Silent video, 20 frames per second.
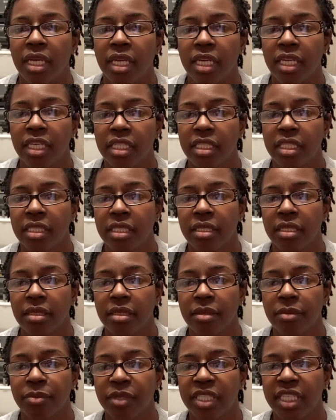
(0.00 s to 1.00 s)
It's
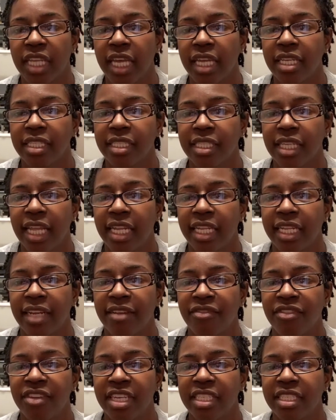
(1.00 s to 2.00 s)
potato salad and
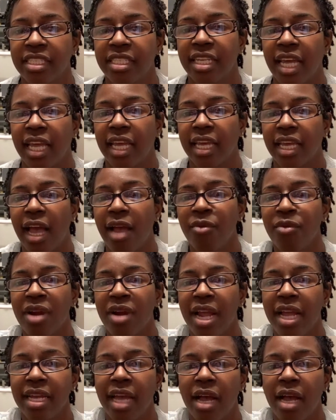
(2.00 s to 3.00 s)
fish day. All
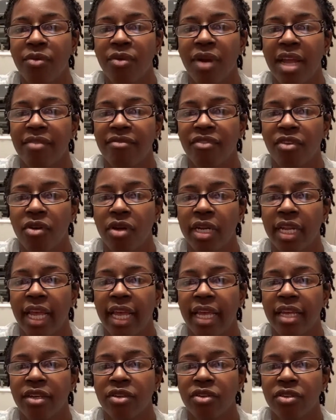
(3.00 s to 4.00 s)
right, all right, 40
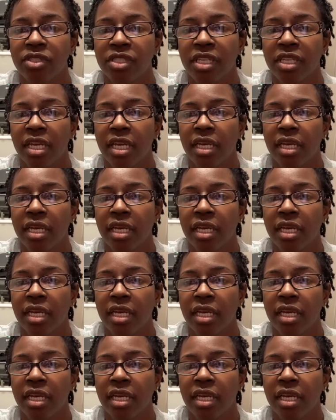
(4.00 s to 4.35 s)
acres.